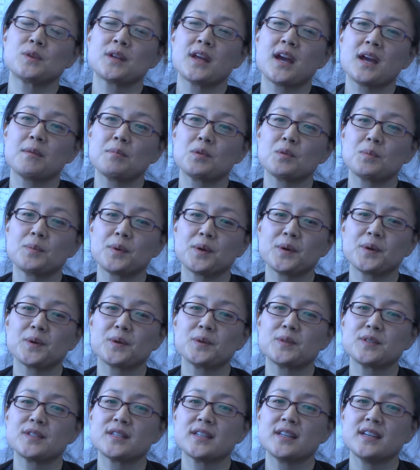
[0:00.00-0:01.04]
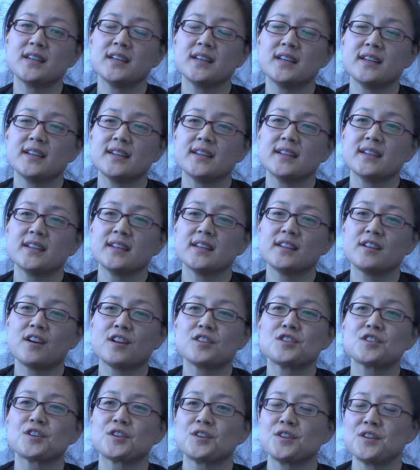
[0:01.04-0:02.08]
was when I proposed
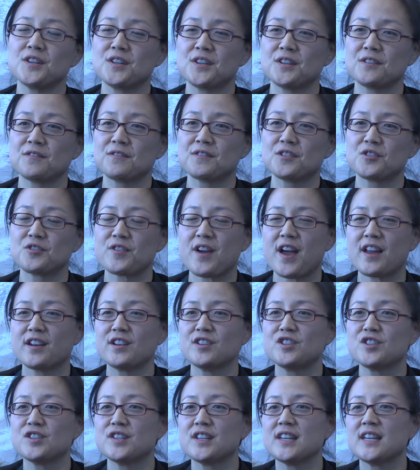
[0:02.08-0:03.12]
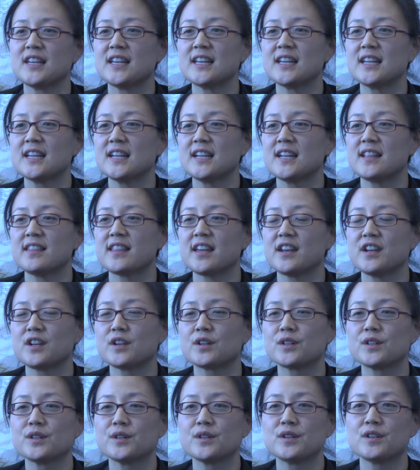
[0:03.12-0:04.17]
an alternative strategy that
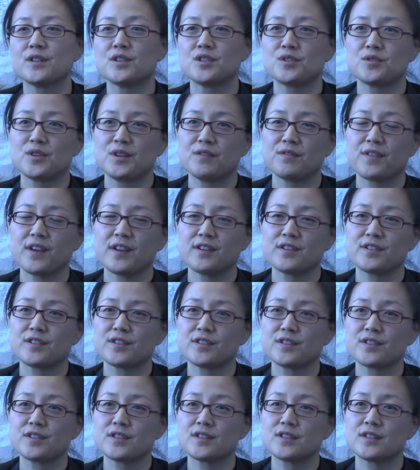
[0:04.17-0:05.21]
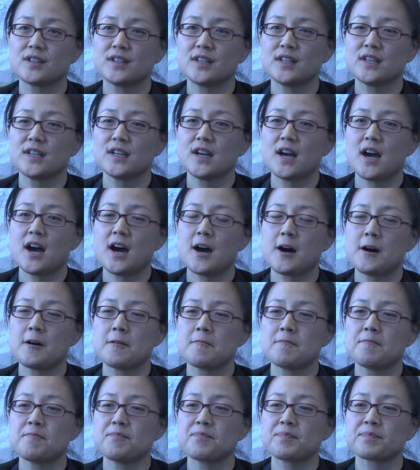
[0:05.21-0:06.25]
included street vendors
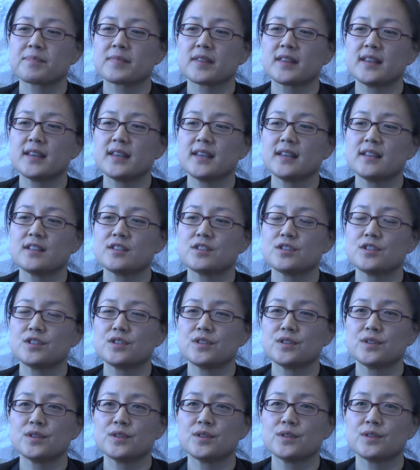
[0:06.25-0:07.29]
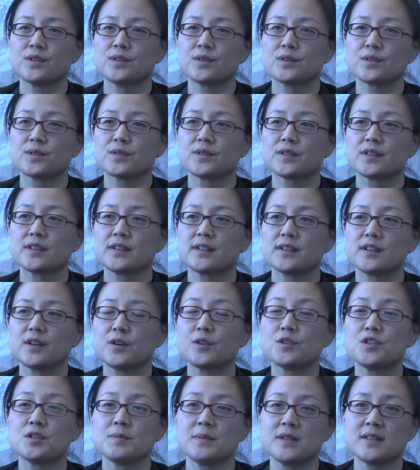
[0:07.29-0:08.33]
to
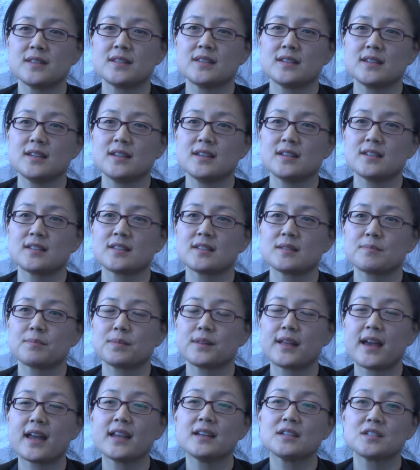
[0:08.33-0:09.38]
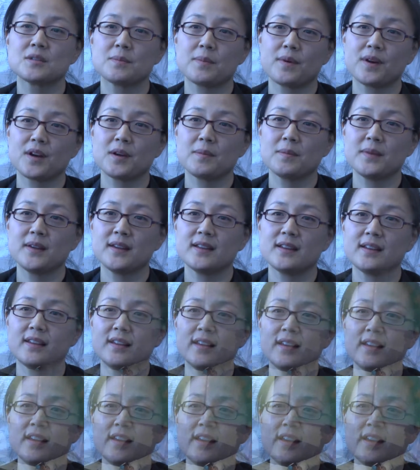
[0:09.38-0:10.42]
Ho Chi Minh City's planning department,